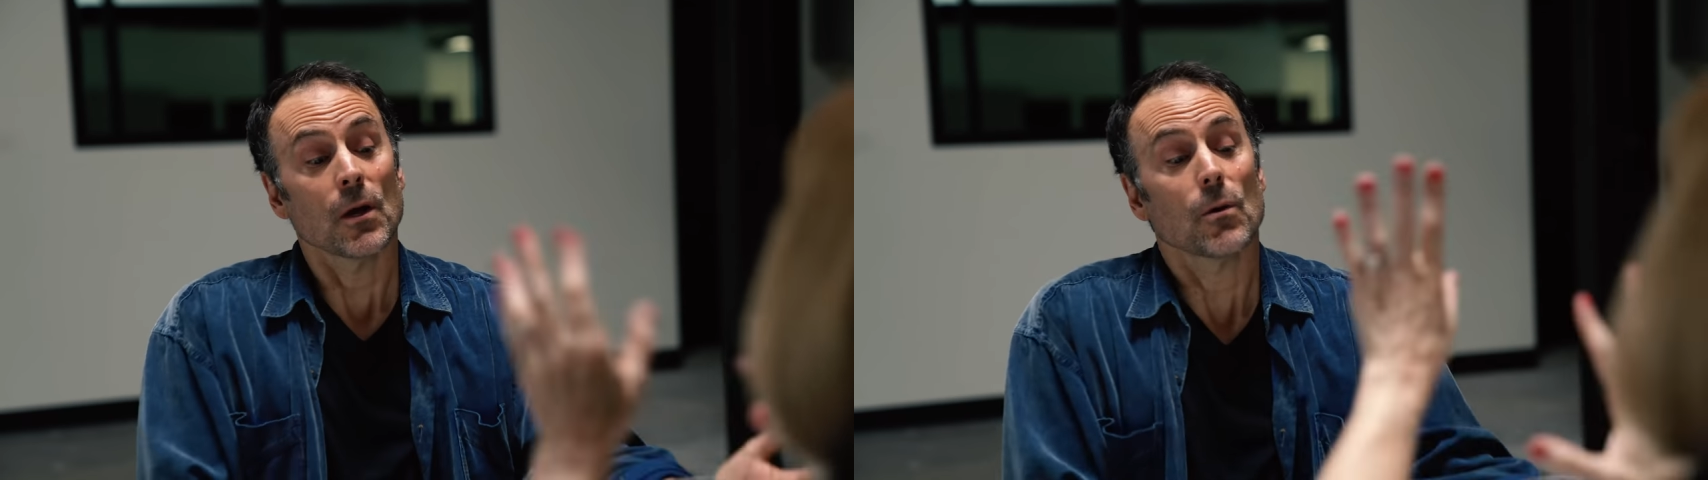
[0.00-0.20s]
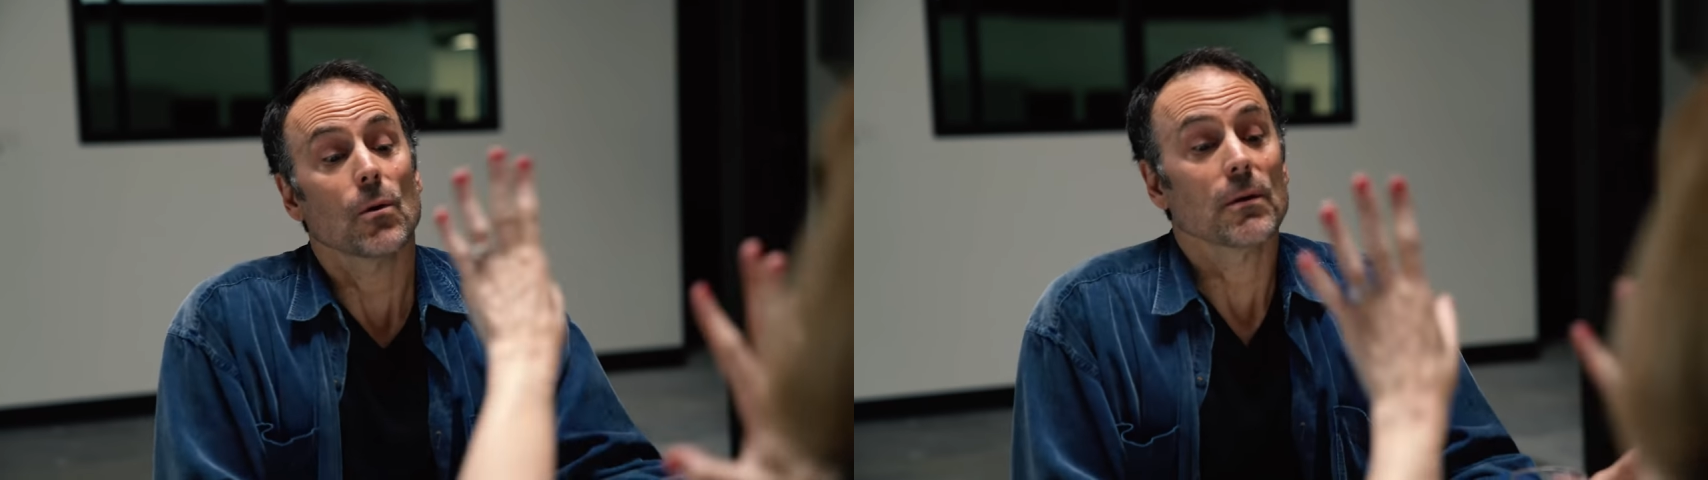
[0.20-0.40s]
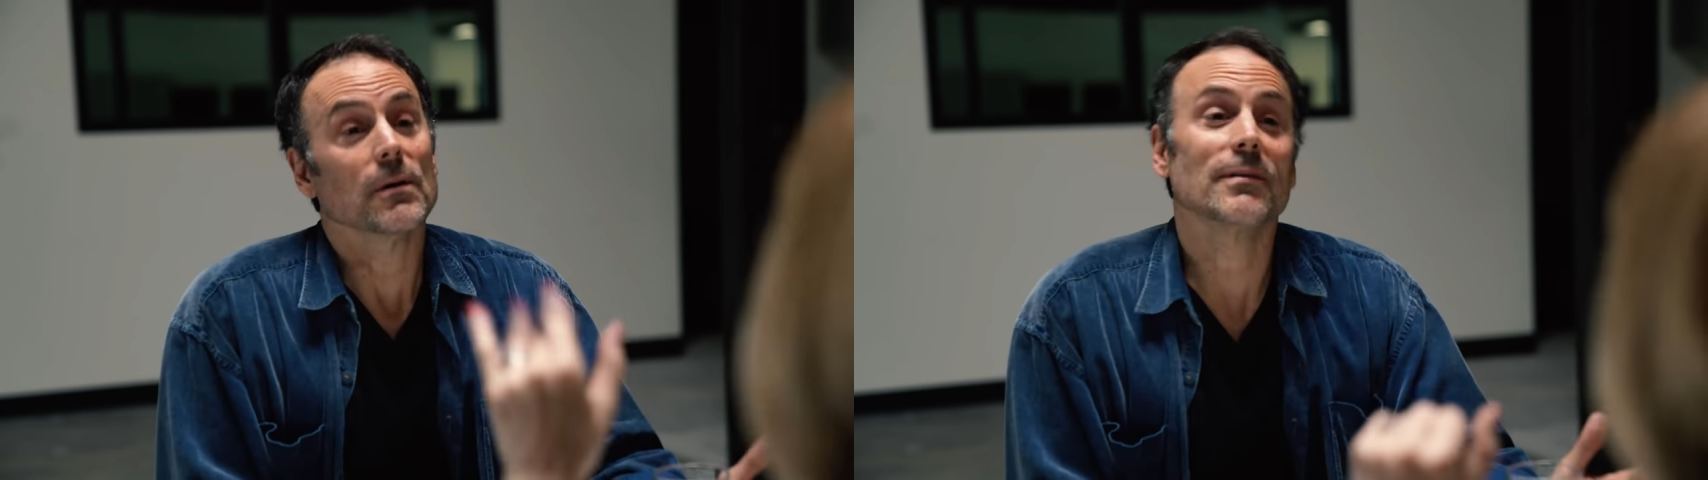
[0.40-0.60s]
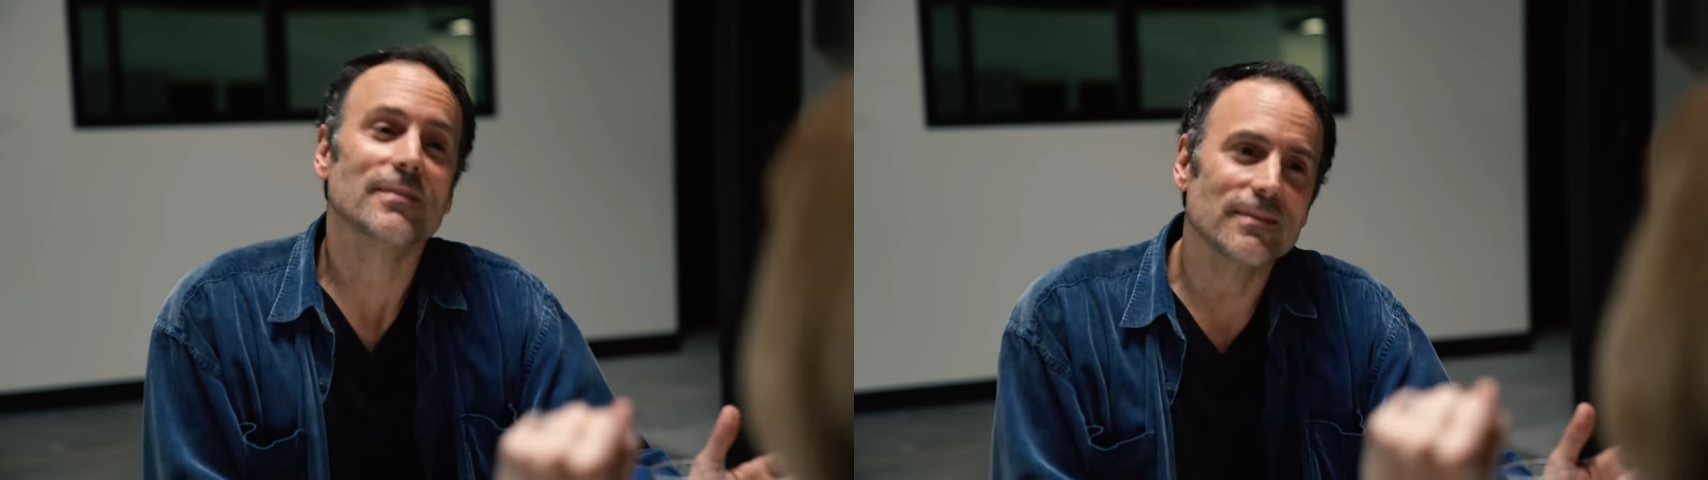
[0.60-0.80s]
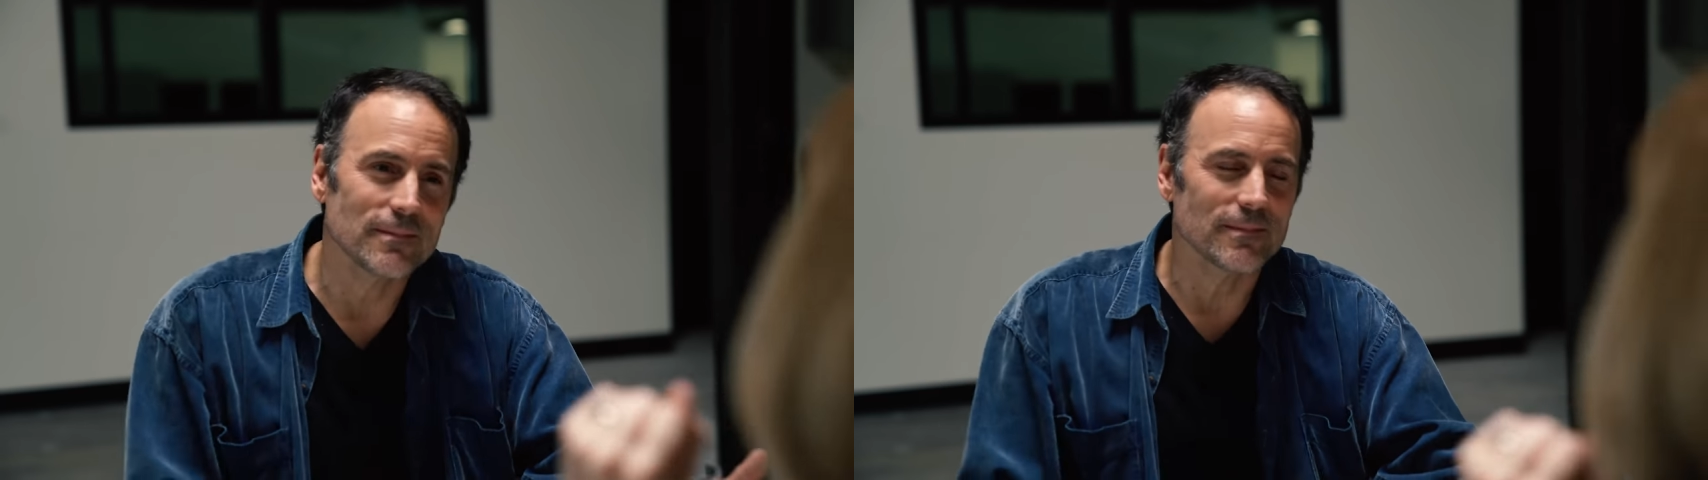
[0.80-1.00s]
help before we
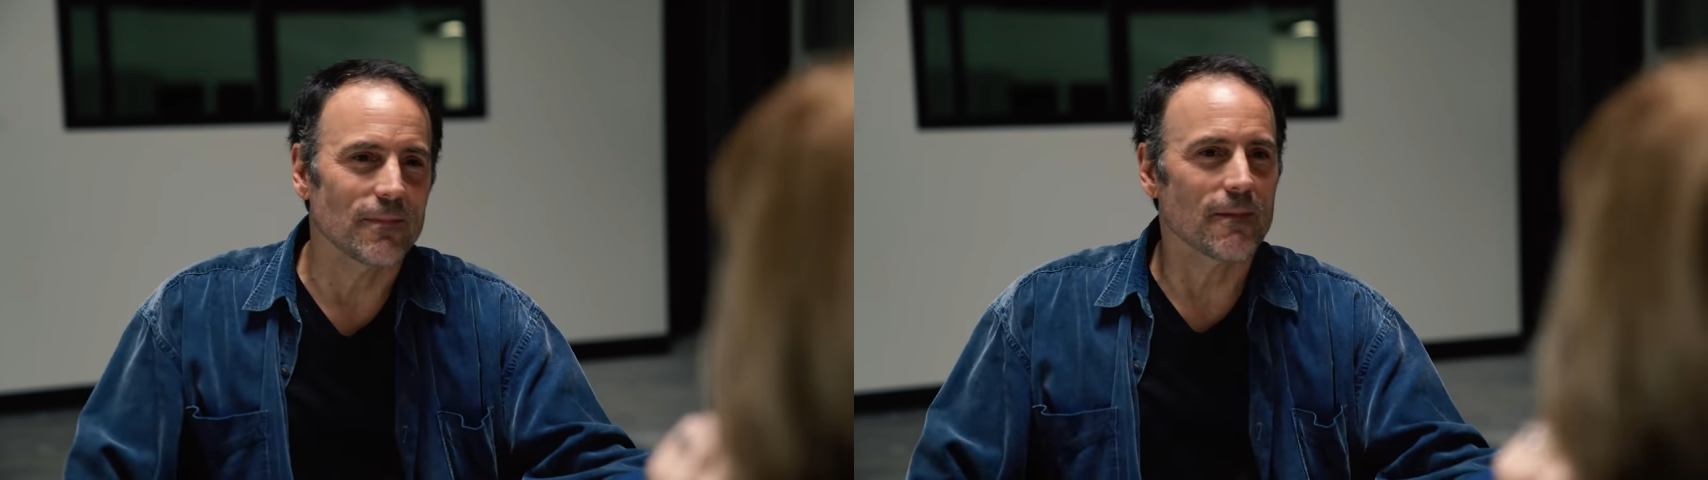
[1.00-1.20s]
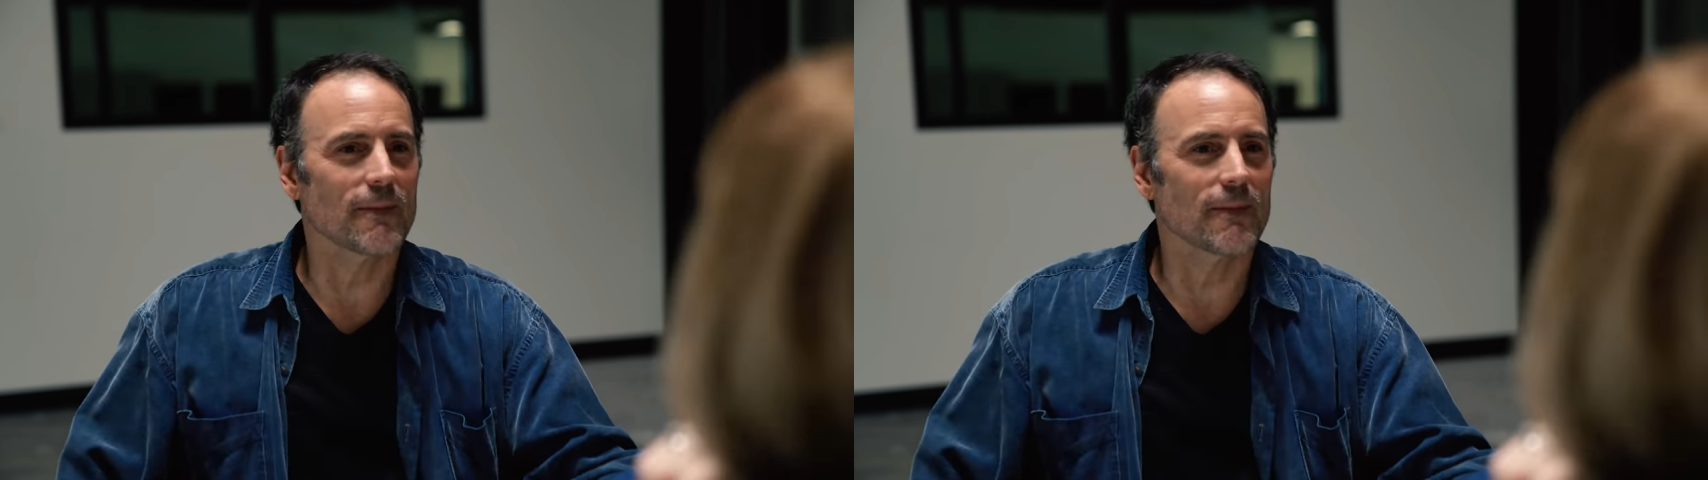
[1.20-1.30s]
got the wrong